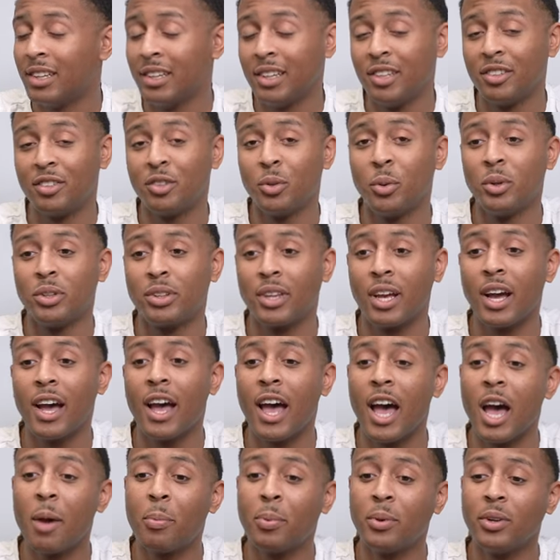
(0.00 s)
Yeah, so with
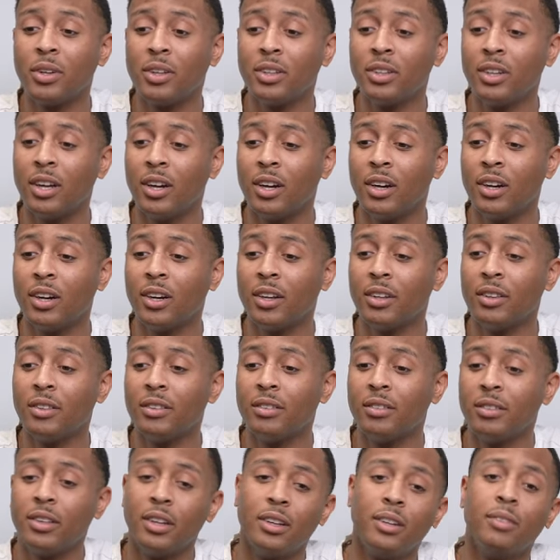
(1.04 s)
that happening,
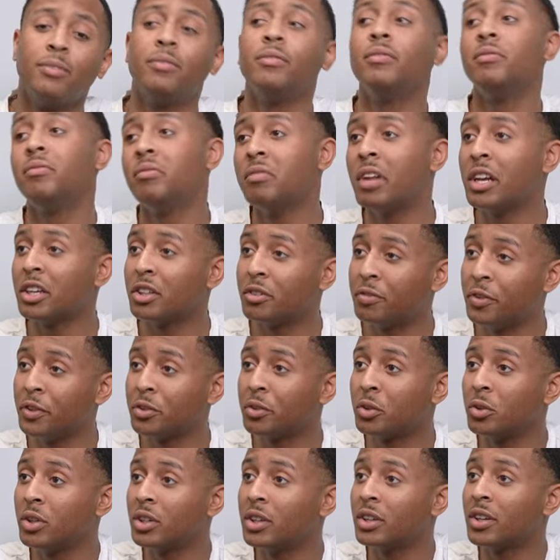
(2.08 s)
the next
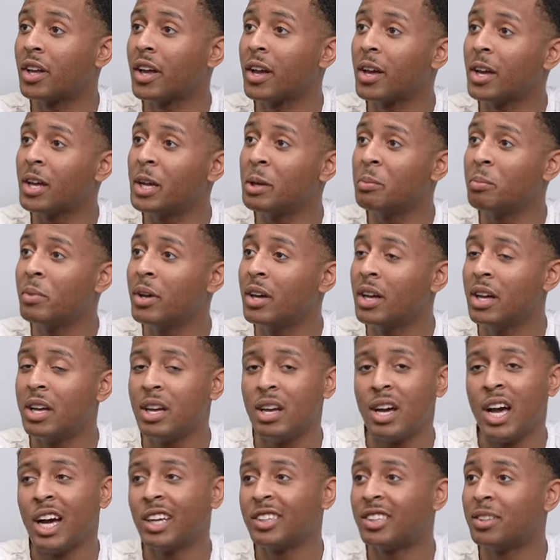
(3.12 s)
fiscal year came.
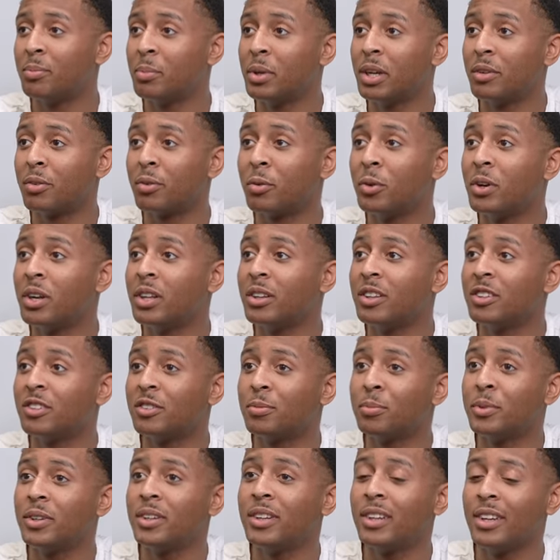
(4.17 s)
I submitted for
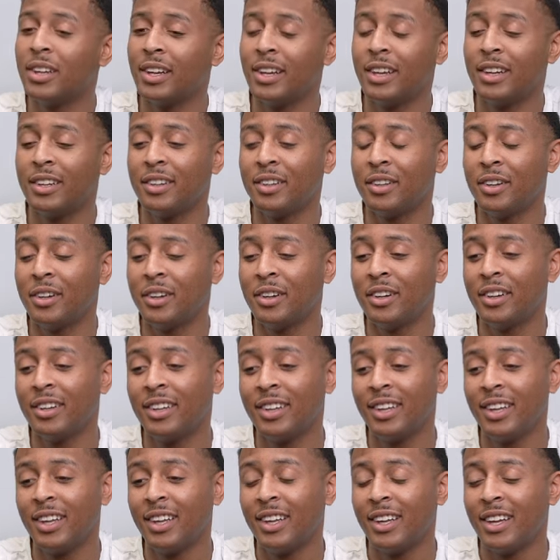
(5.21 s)
re-enlistment, and
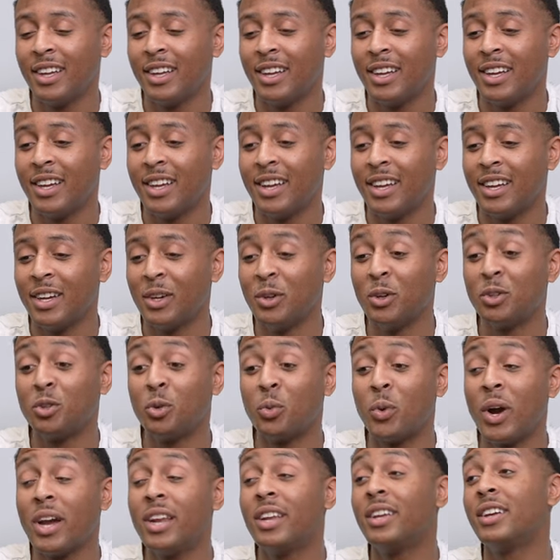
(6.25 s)
it was
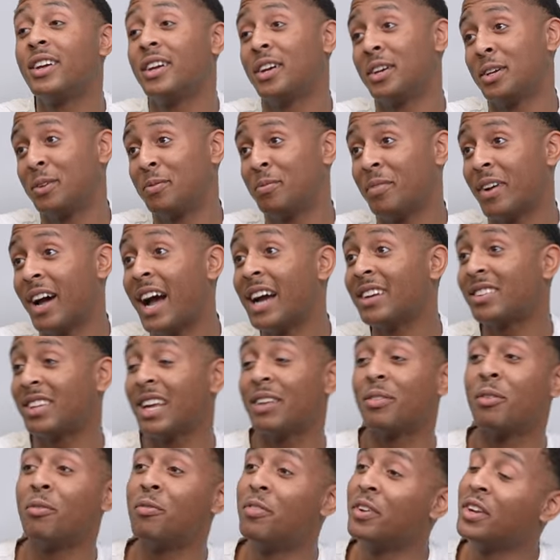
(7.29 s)
a waiting game. I
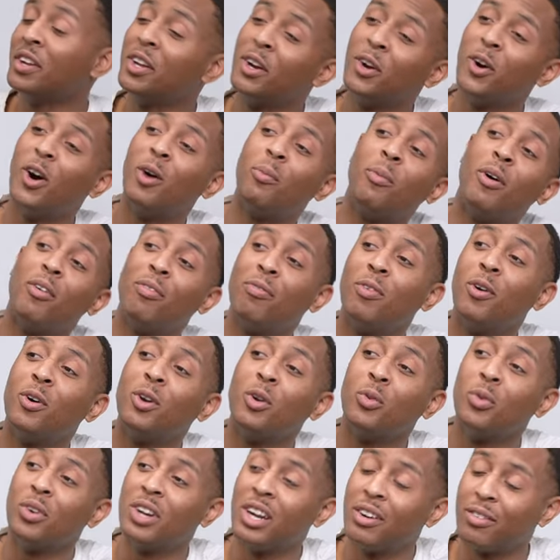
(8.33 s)
actually have the video on my
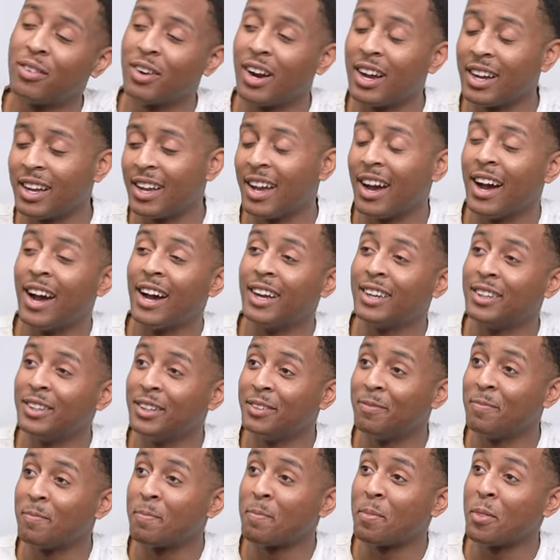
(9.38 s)
phone of whenever I got
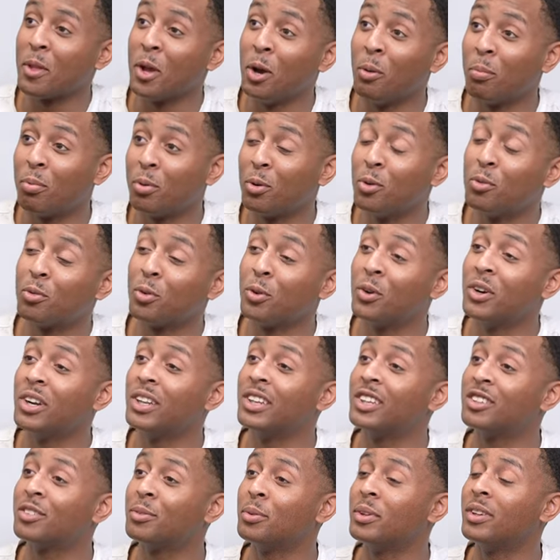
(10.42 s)
approved for
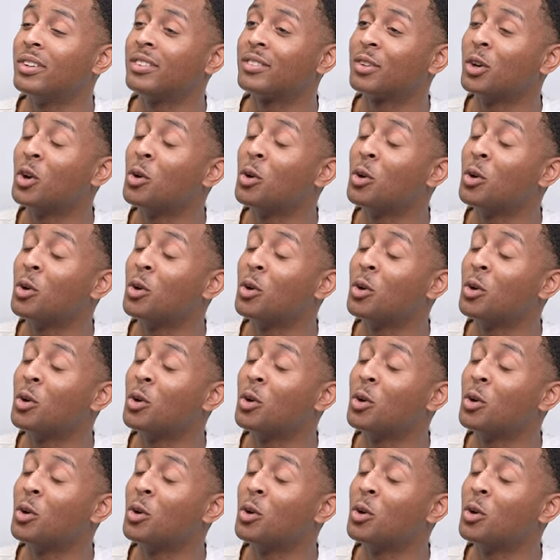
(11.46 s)
re-enlistment.